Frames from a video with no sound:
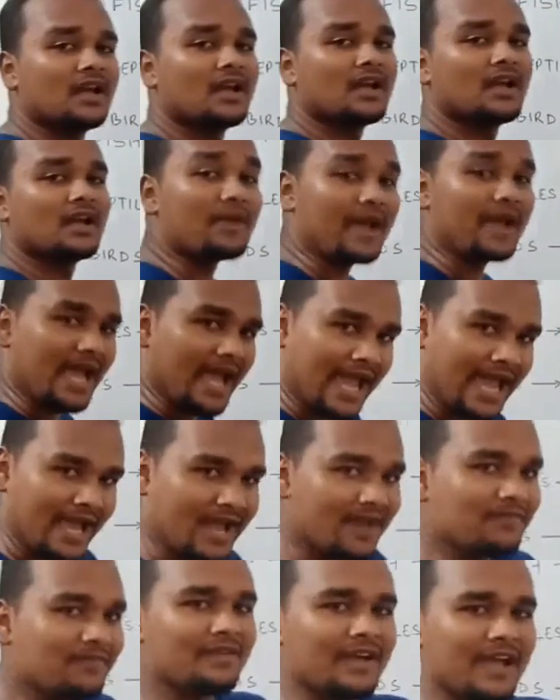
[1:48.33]
Now
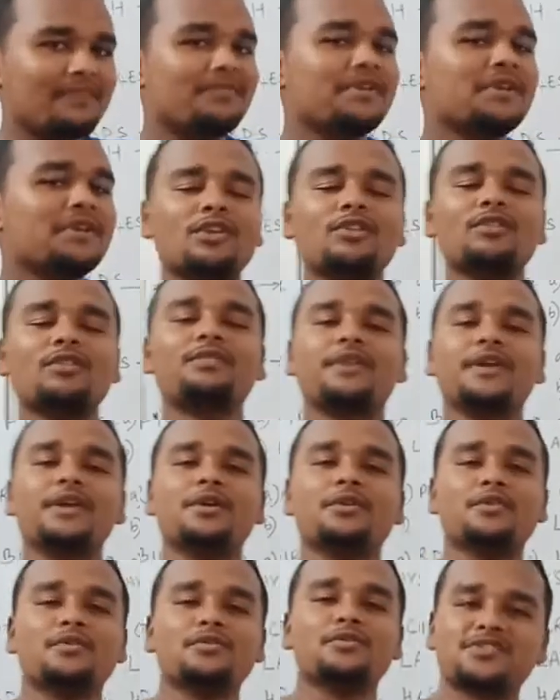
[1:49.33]
have every one of
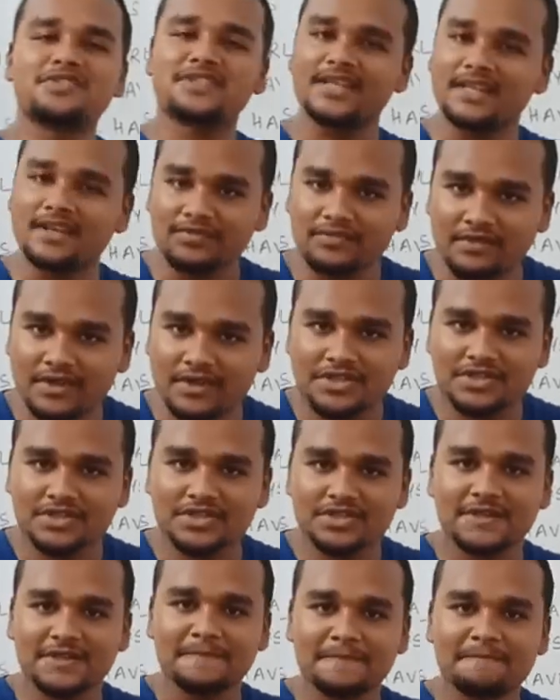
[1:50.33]
you seen a
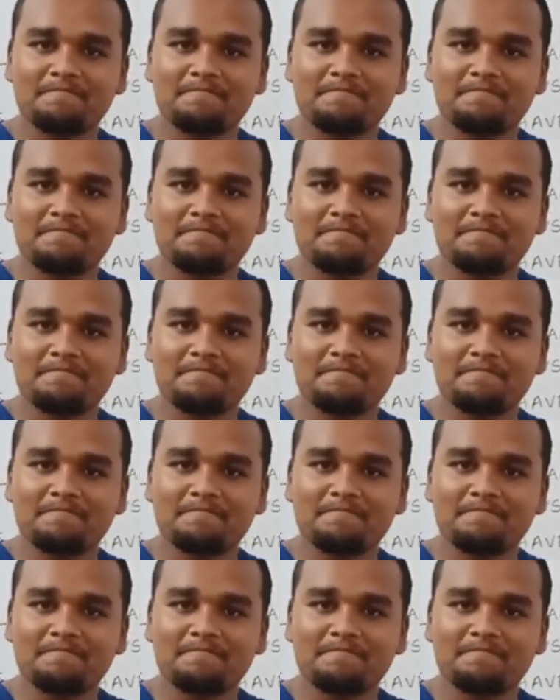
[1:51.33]
fish?